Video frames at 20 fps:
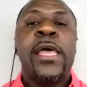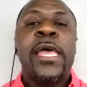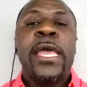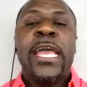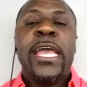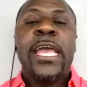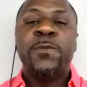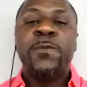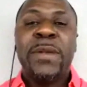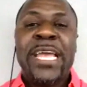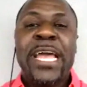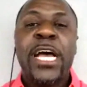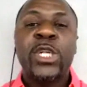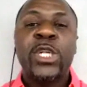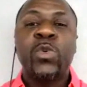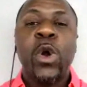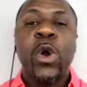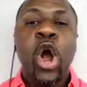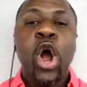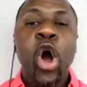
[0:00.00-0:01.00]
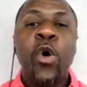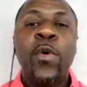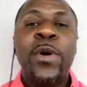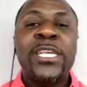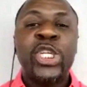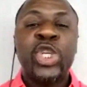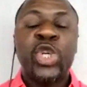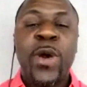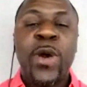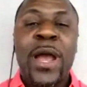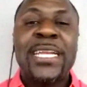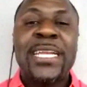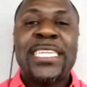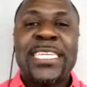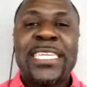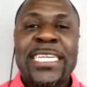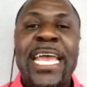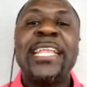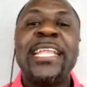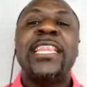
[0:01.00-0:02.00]
is because we're always trying to
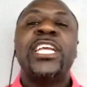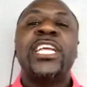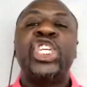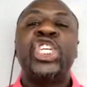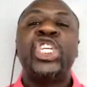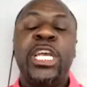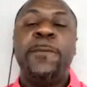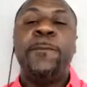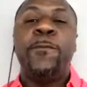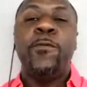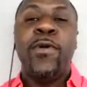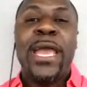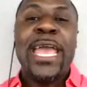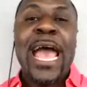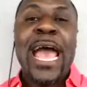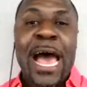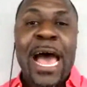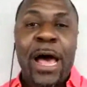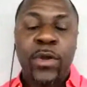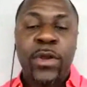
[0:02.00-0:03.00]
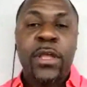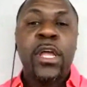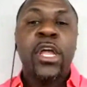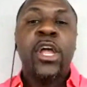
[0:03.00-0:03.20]
take the cheap way out.